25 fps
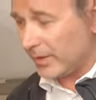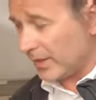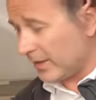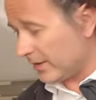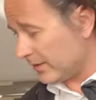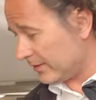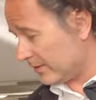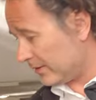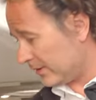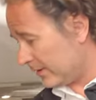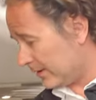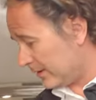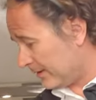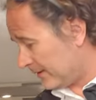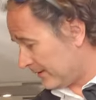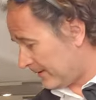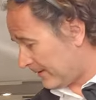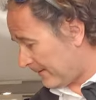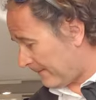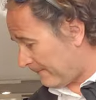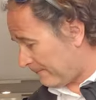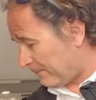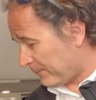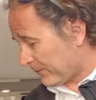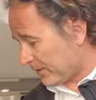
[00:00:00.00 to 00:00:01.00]
can
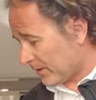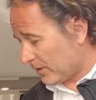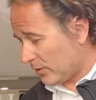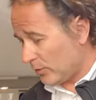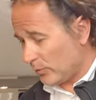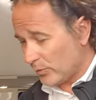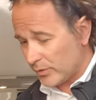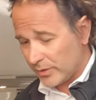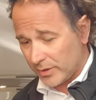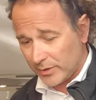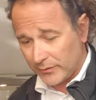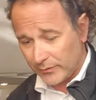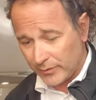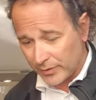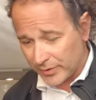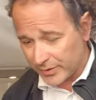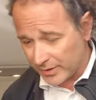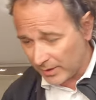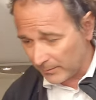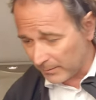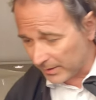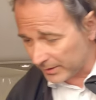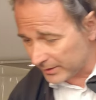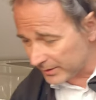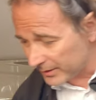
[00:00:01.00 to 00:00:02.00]
use it for
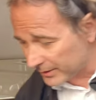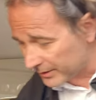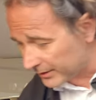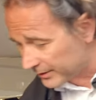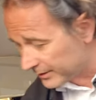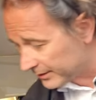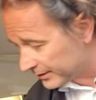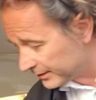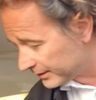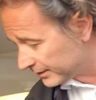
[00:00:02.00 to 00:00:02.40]
some other